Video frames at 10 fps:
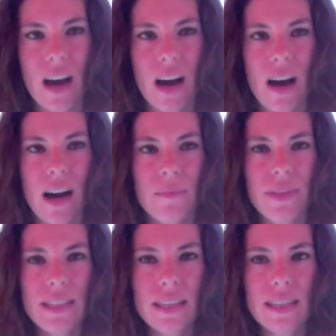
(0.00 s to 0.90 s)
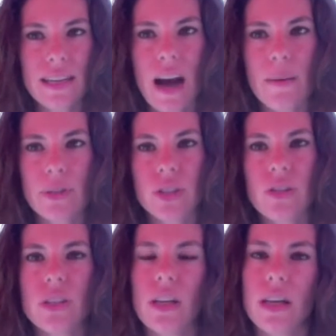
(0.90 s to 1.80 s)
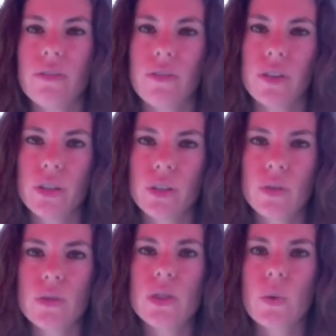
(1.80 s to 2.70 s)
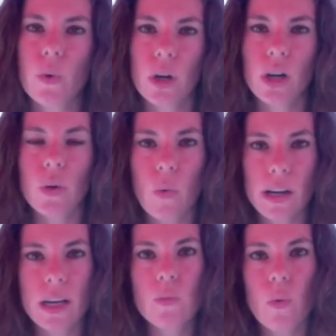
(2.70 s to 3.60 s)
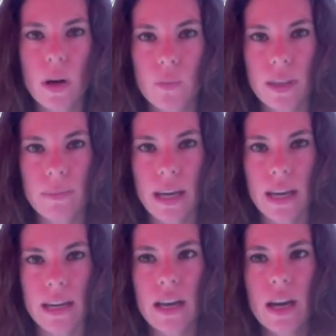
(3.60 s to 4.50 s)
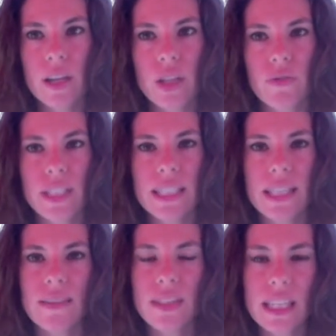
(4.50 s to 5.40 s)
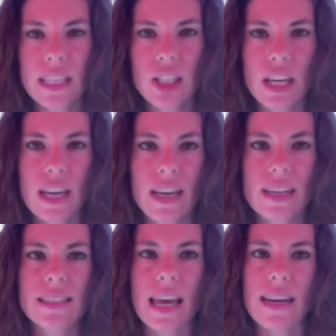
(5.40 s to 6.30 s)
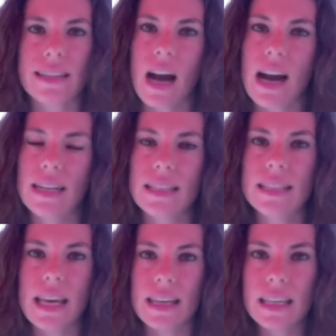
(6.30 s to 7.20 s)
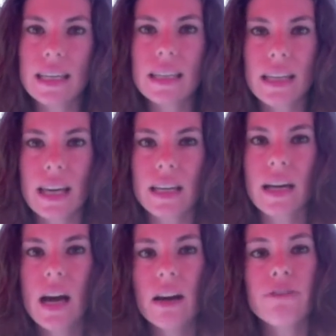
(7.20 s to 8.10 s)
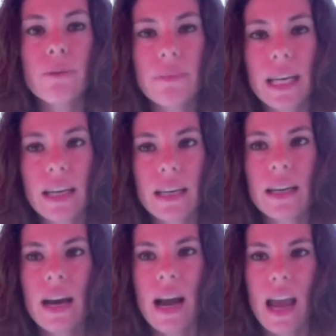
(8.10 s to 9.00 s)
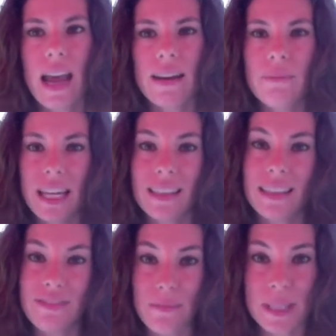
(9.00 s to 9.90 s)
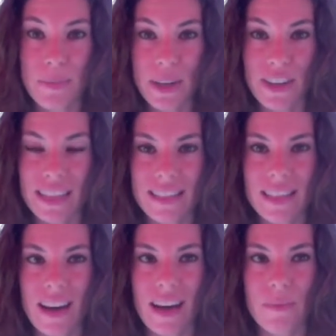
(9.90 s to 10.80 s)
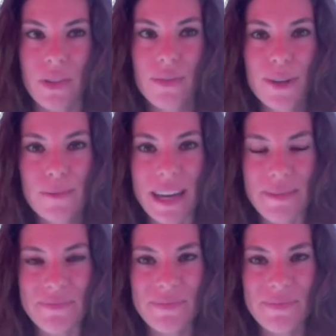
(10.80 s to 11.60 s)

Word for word: Um, this is an opportunity for you to work one-on-one with me to receive teachings and guidance and healing from me and mainly from Spirit um, through me.